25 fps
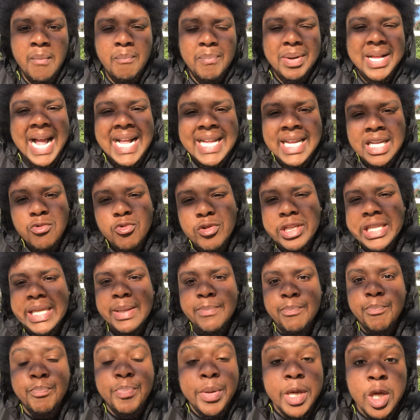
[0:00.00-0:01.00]
But I didn't
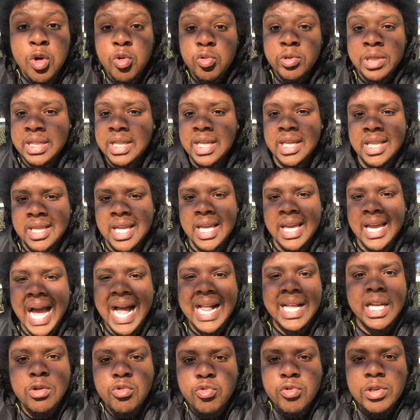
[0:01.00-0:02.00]
really build anything.
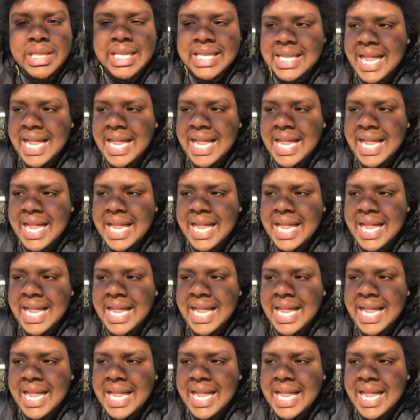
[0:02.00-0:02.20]
I didn't